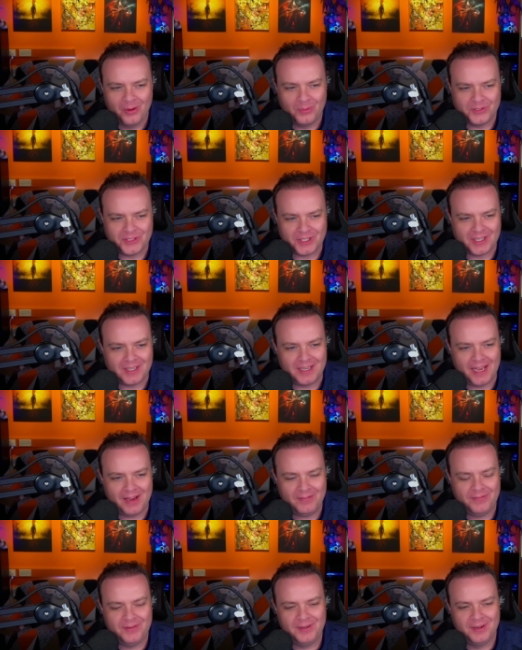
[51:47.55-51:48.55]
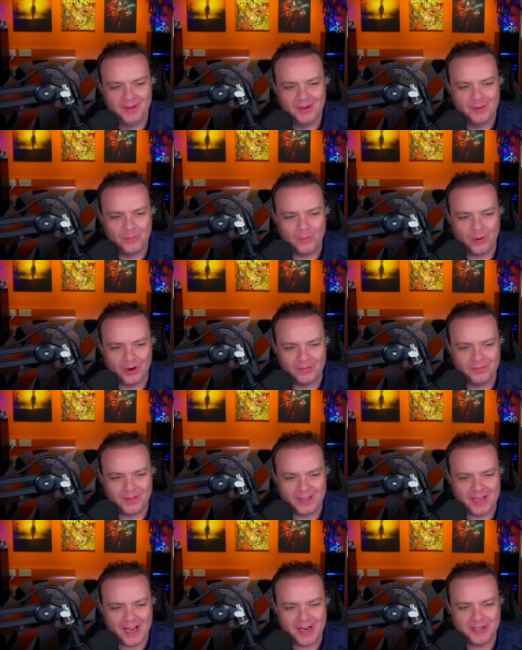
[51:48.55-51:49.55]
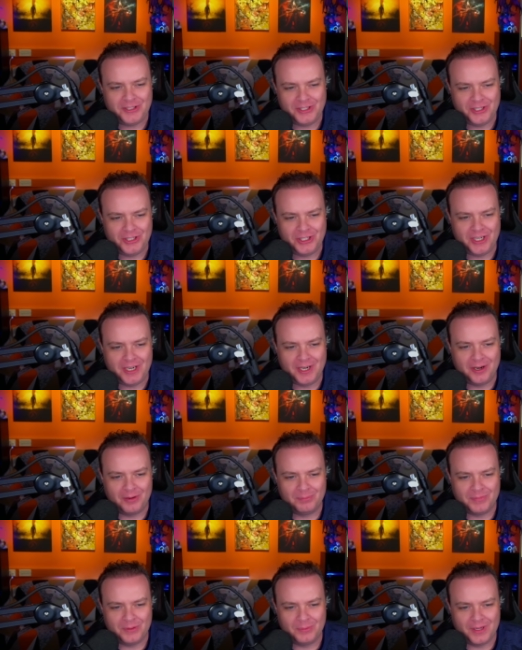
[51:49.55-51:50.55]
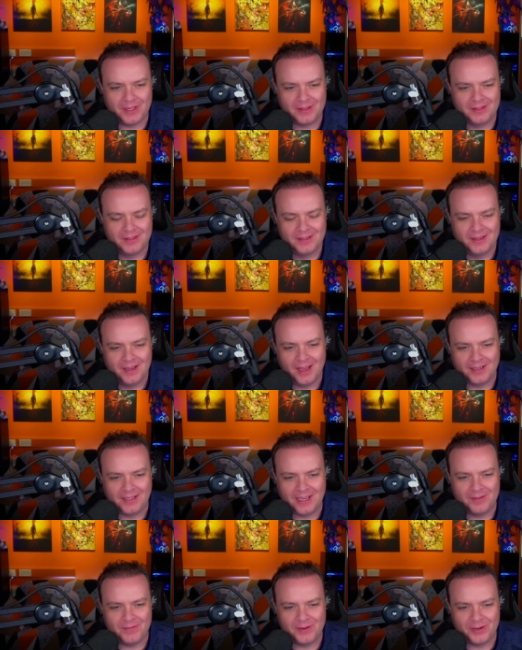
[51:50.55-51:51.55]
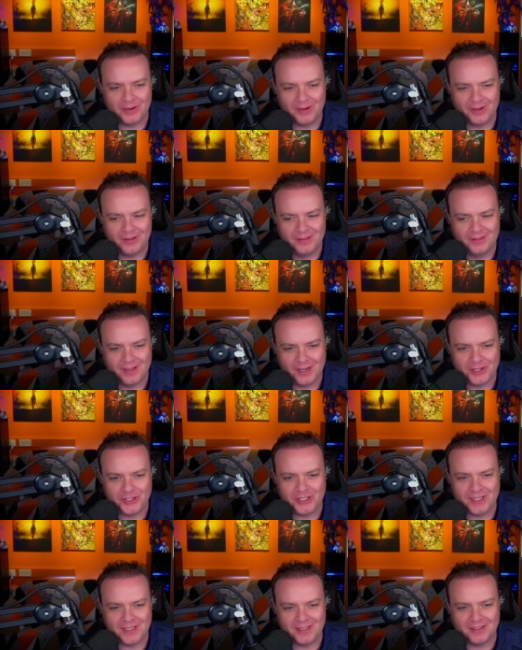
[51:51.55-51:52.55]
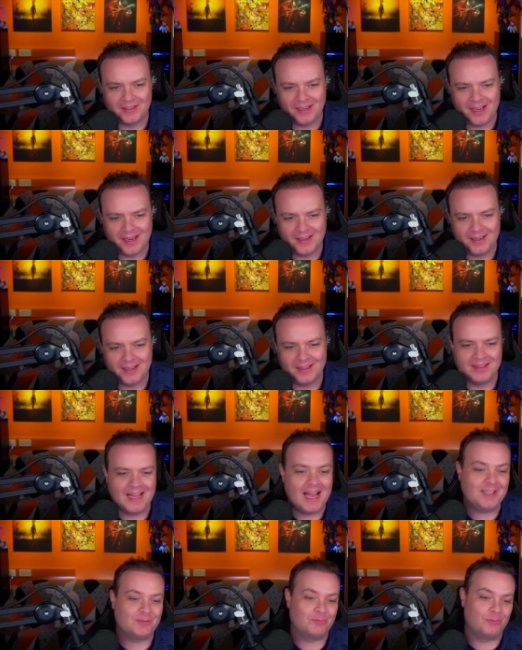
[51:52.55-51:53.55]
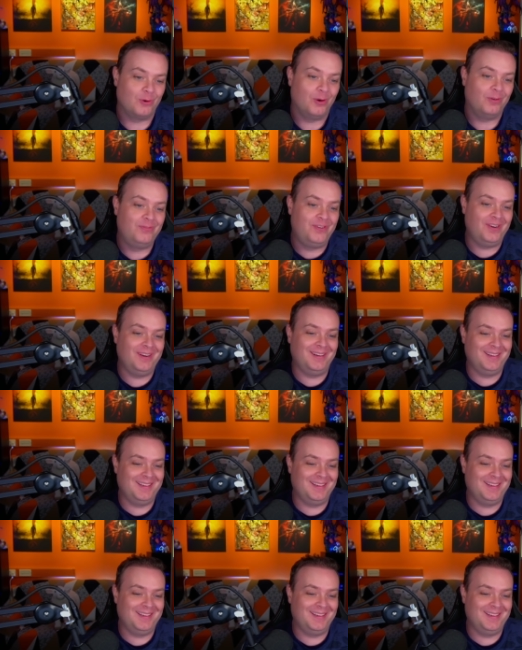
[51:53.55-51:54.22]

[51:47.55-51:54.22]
was a gift one of the guys she cheated on me with had given her, and she didn't like it. That's rough.